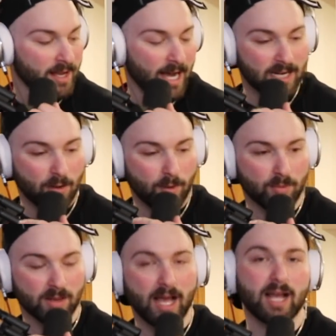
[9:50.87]
I don't want to
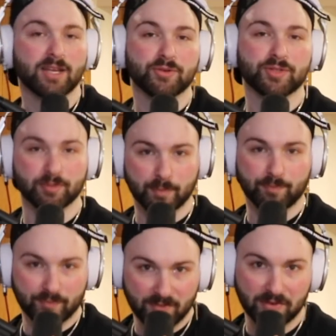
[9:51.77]
rely on YouTube
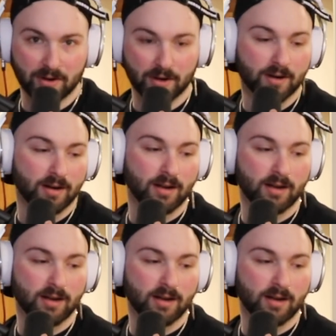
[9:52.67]
for,